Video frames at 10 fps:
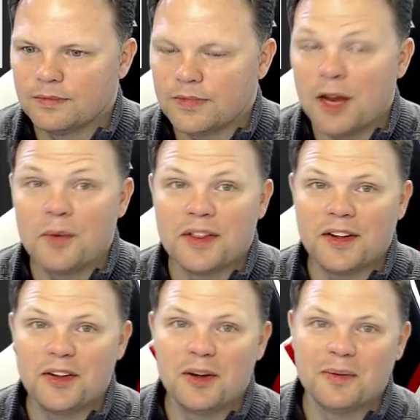And with
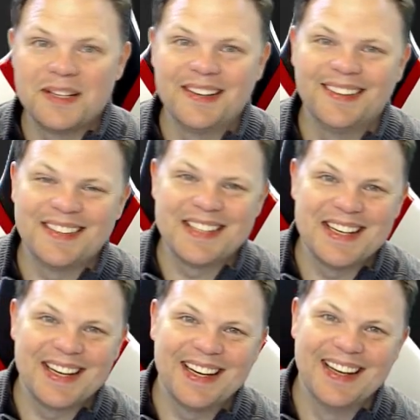all hopes,
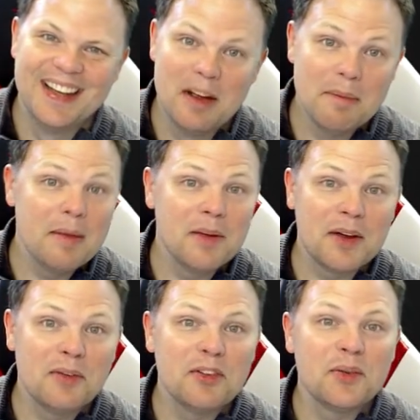maybe,
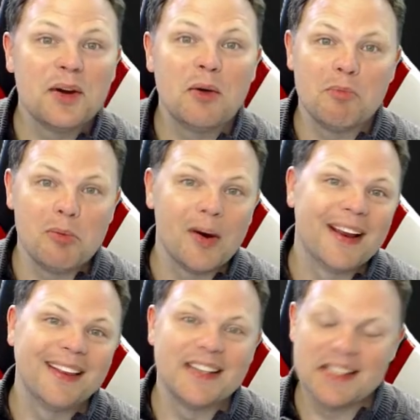hopefully we don't
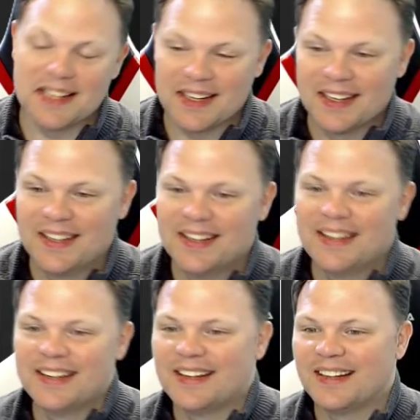brick this thing.
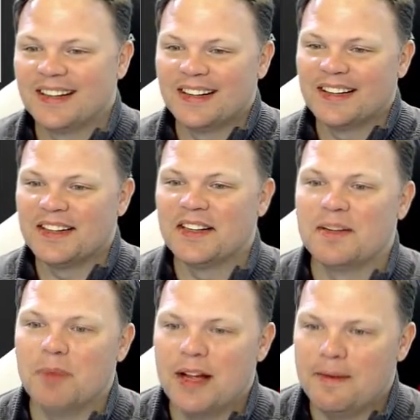
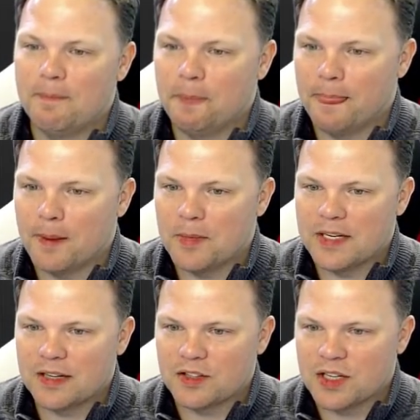But I'm going to
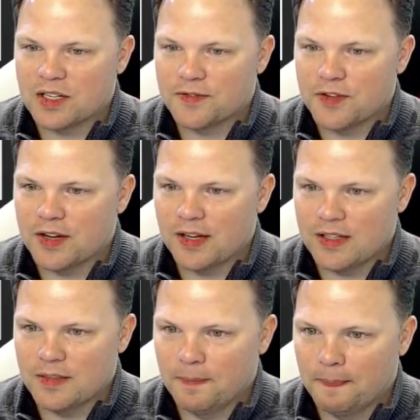take the chance for you guys.